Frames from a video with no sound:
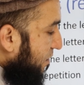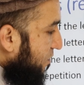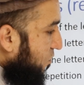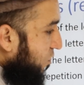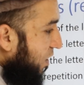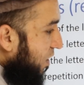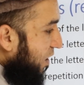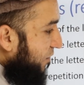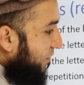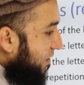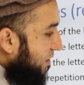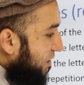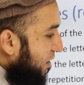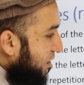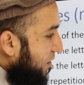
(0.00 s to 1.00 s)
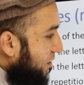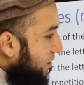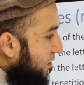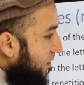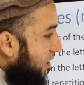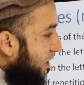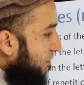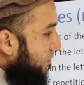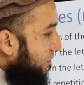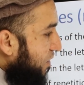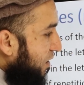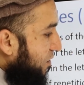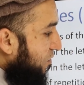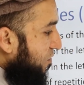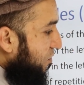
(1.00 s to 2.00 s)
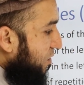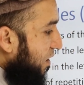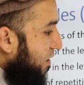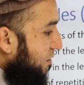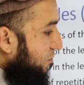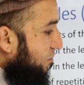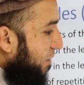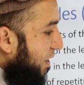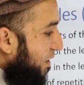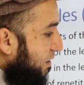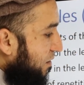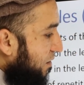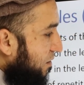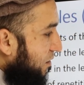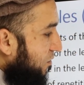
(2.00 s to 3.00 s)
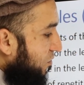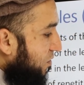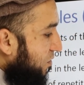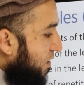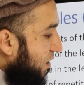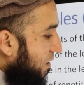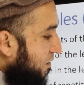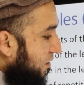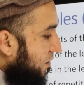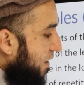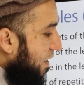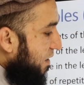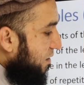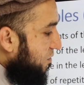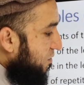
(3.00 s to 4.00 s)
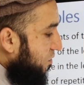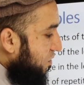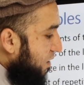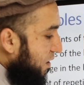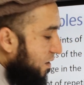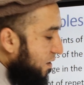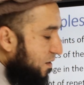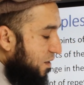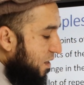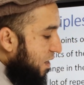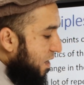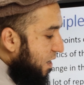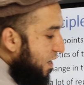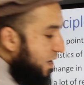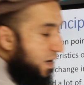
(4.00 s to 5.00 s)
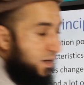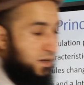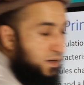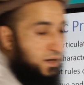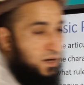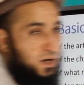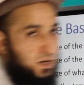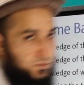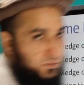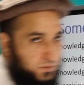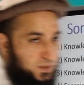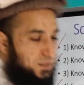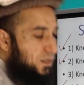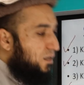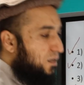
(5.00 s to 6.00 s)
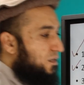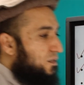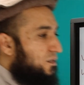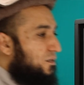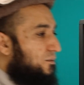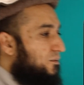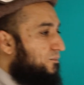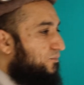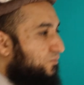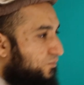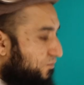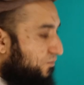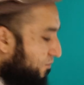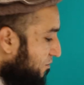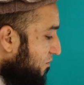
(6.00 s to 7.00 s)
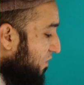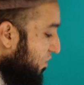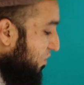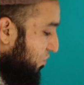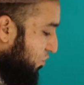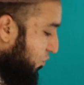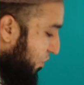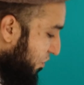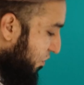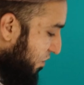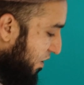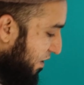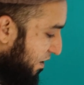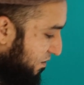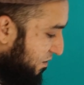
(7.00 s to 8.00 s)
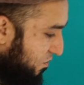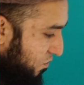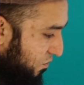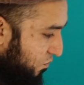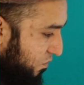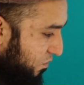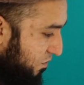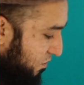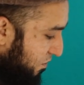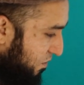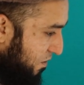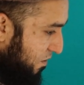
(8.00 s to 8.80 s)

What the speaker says: So alif is silent, hamza is not silent, ba is not silent, dal is not silent, and alif is silent. So we recognize those ones.